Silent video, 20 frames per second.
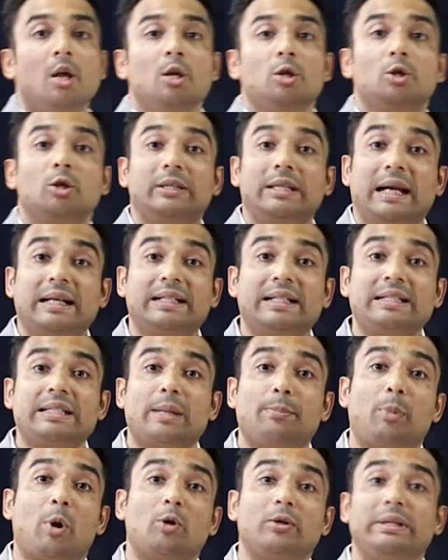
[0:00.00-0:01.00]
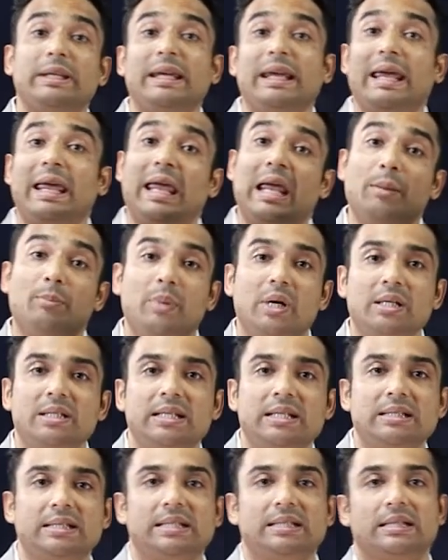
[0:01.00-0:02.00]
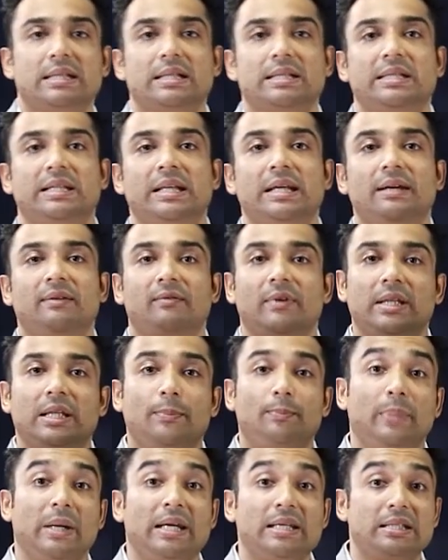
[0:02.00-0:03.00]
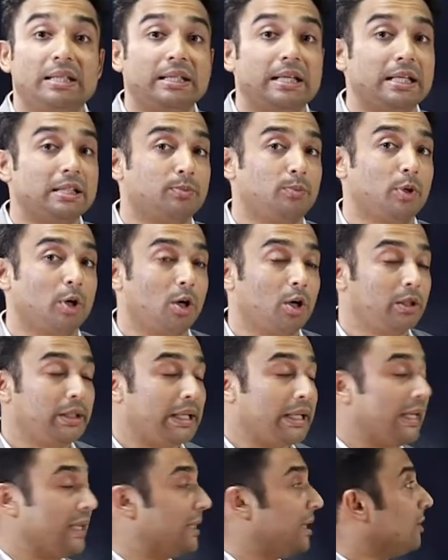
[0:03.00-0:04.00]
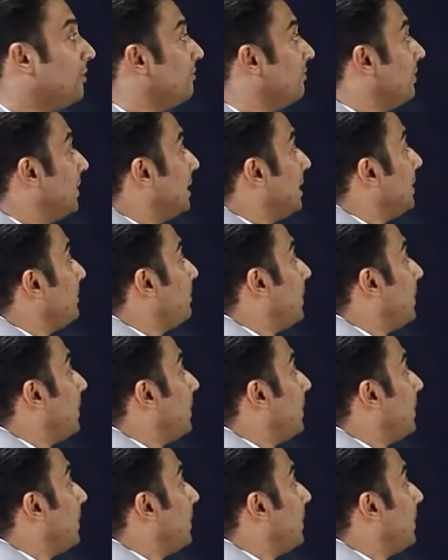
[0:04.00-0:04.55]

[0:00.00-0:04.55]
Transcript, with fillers: So that is about the emergency surgery when the patient has brought in a very